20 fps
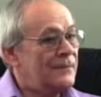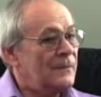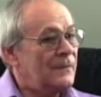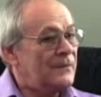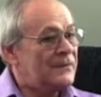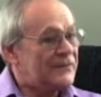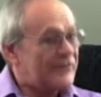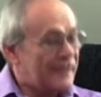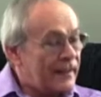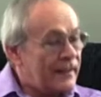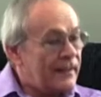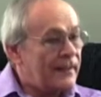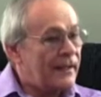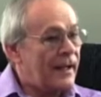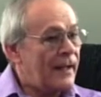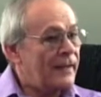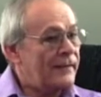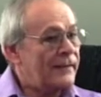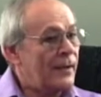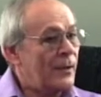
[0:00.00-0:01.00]
stayed in
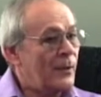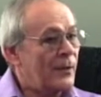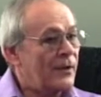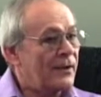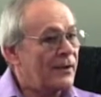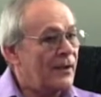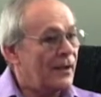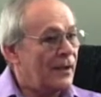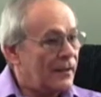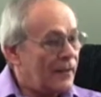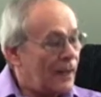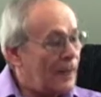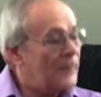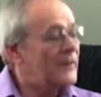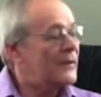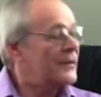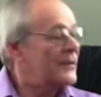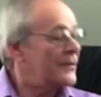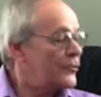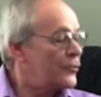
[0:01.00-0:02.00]
contact with a
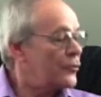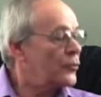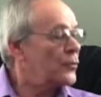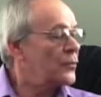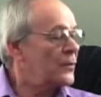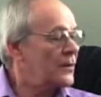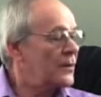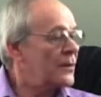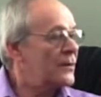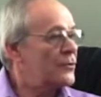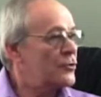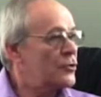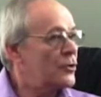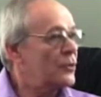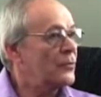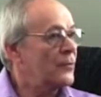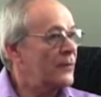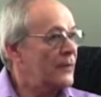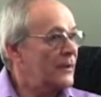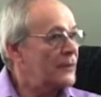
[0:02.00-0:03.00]
couple of the school
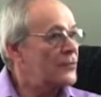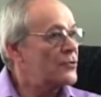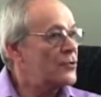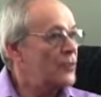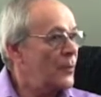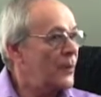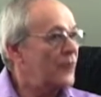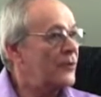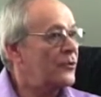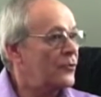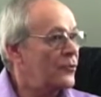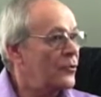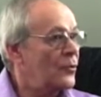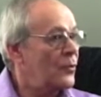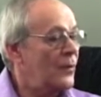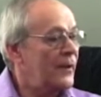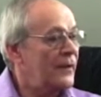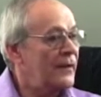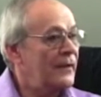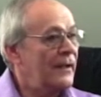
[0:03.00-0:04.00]
children that she went to school
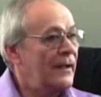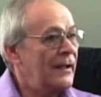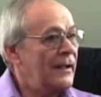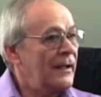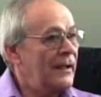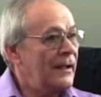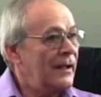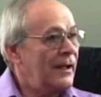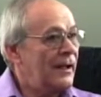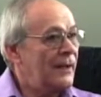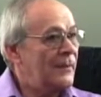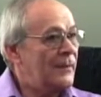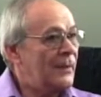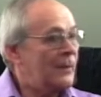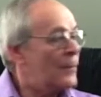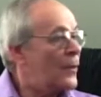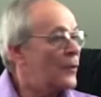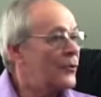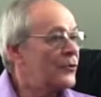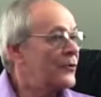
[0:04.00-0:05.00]
with,
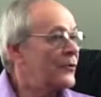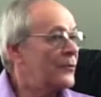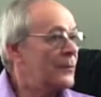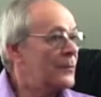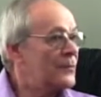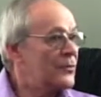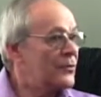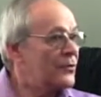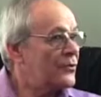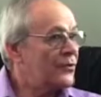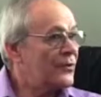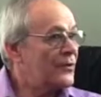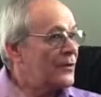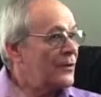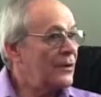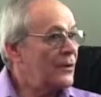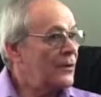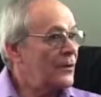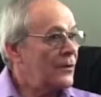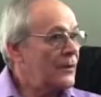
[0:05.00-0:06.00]
but most of them just,
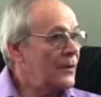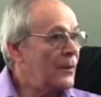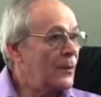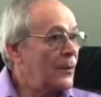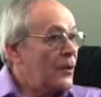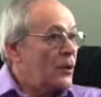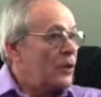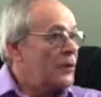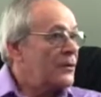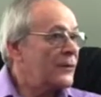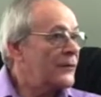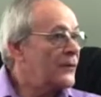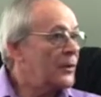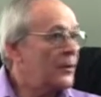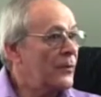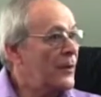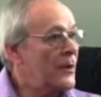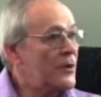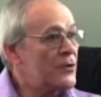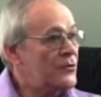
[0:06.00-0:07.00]
they went all different
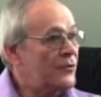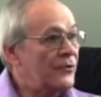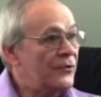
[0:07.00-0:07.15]
directions.